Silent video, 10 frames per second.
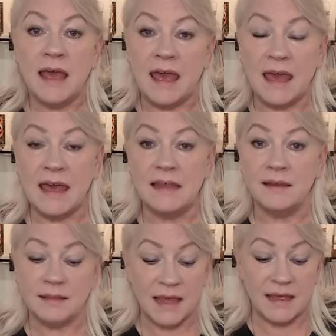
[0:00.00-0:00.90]

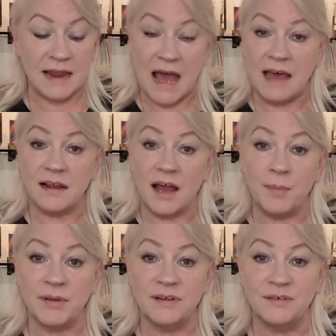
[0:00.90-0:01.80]
and then add a
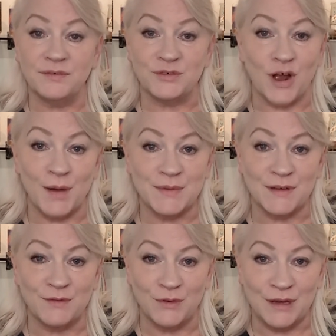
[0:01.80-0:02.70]
couple of drops
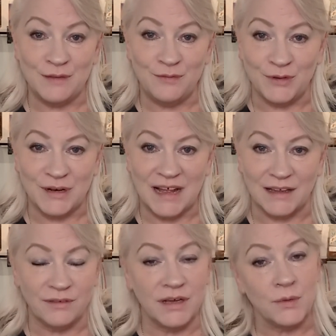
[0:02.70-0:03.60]
of green food
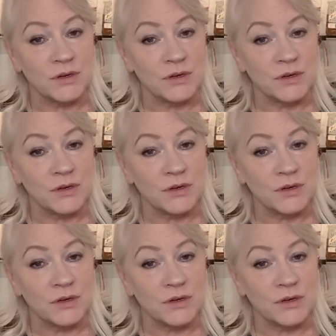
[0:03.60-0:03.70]
coloring,